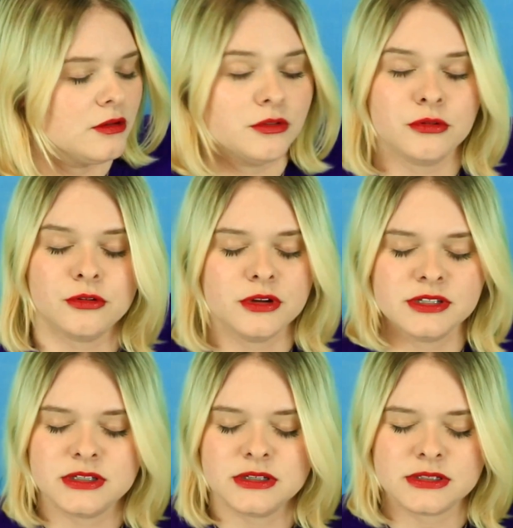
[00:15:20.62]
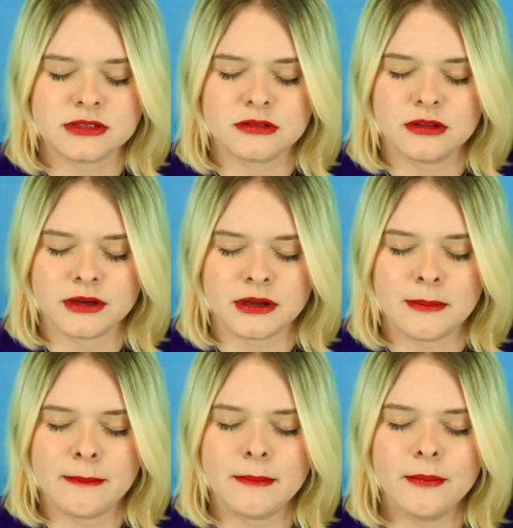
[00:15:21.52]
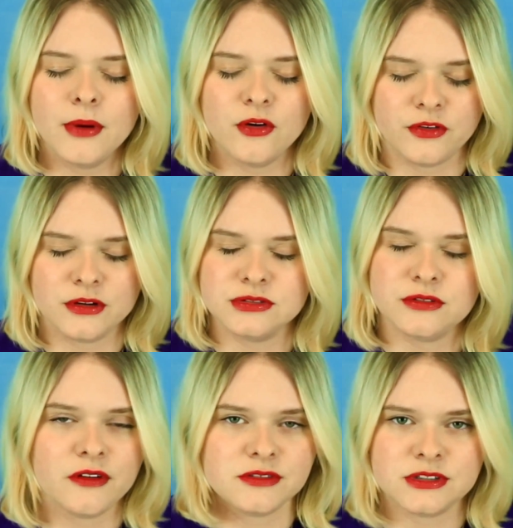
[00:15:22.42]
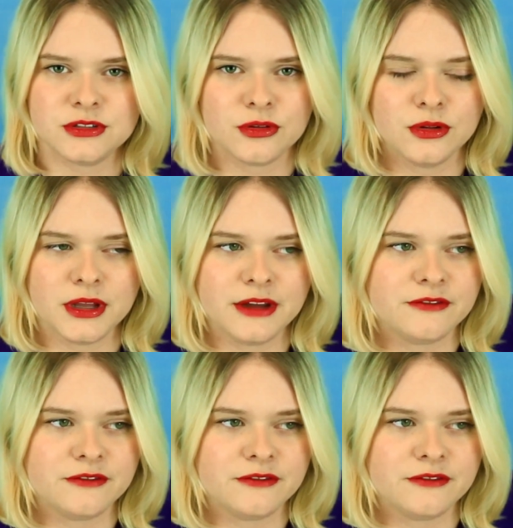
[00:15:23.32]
the greasiest looking mofos you've ever seen in your whole life.